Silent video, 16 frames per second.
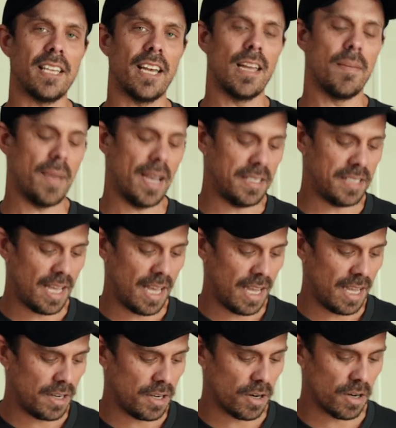how you
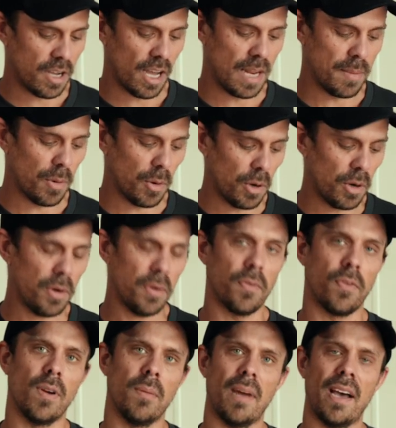maintain your cutting board
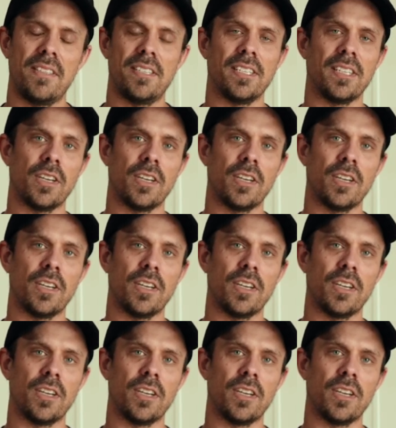from Matheson